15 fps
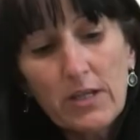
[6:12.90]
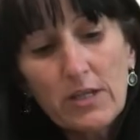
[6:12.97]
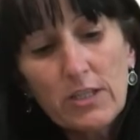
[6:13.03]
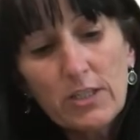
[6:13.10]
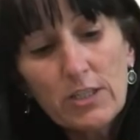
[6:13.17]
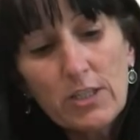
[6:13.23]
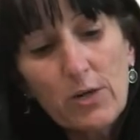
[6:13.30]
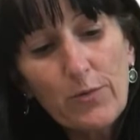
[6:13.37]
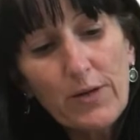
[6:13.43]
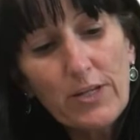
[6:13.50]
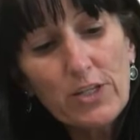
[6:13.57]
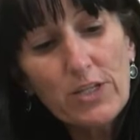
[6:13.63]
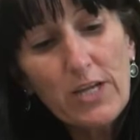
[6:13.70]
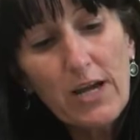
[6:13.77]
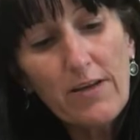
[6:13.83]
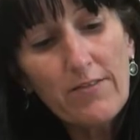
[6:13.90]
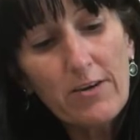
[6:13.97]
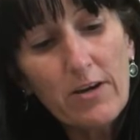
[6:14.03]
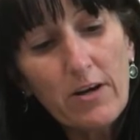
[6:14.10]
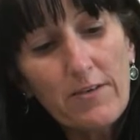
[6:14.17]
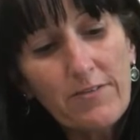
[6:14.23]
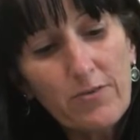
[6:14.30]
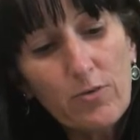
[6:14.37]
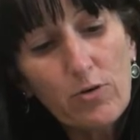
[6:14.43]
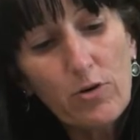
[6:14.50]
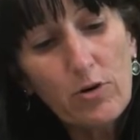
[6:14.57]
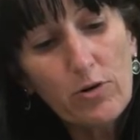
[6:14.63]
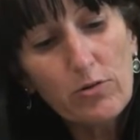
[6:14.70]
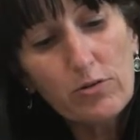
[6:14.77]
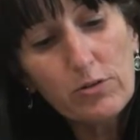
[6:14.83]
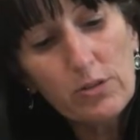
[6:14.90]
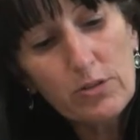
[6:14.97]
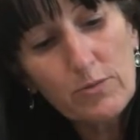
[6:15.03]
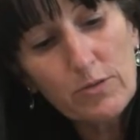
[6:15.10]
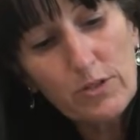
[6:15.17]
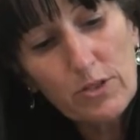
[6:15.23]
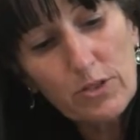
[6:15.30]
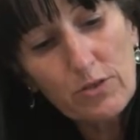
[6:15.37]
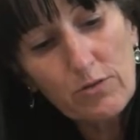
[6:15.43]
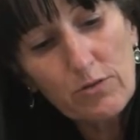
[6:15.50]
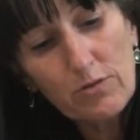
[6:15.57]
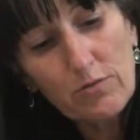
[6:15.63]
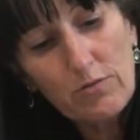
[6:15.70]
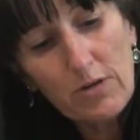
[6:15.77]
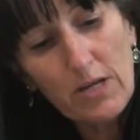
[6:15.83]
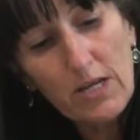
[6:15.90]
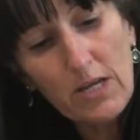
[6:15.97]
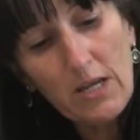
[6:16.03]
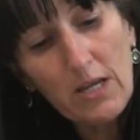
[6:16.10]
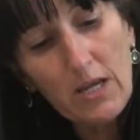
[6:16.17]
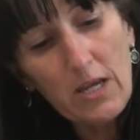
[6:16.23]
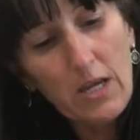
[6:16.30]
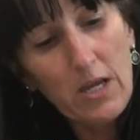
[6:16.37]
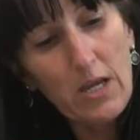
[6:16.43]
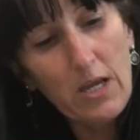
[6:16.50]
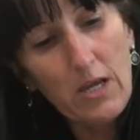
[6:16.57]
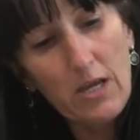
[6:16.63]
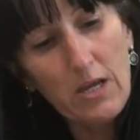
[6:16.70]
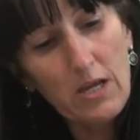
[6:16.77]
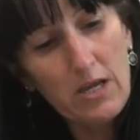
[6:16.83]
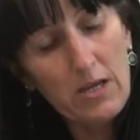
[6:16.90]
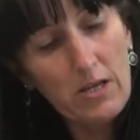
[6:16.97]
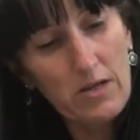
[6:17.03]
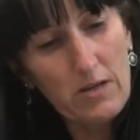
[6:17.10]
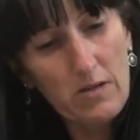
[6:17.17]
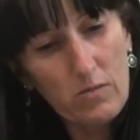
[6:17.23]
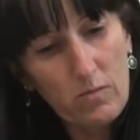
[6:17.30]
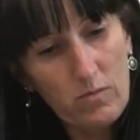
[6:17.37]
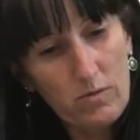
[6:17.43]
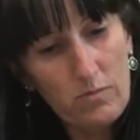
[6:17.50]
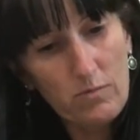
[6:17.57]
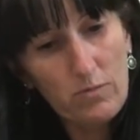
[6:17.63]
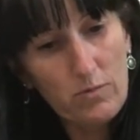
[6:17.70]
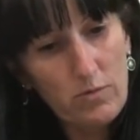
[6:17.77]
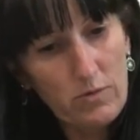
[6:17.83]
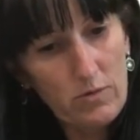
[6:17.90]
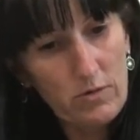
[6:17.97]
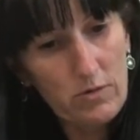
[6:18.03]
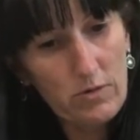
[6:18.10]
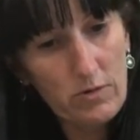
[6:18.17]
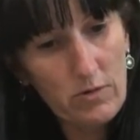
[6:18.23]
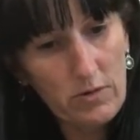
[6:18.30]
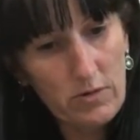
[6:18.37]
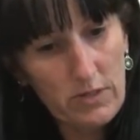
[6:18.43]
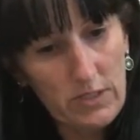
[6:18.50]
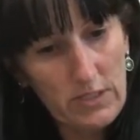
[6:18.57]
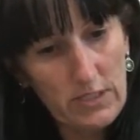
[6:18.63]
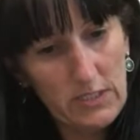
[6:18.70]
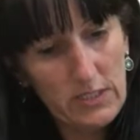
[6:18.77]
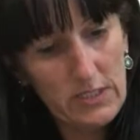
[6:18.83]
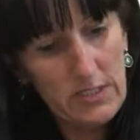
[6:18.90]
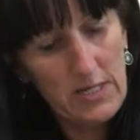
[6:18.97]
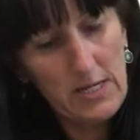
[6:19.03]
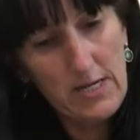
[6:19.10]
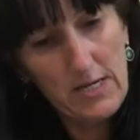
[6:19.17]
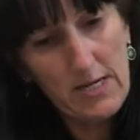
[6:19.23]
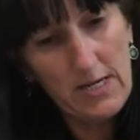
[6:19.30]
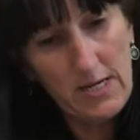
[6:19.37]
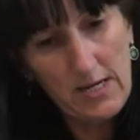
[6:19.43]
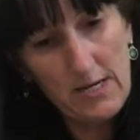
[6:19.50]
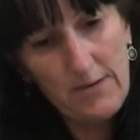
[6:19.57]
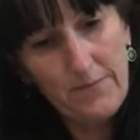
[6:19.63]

So we should have our 4 holes, 1, 2, 3, and 1 more on this side.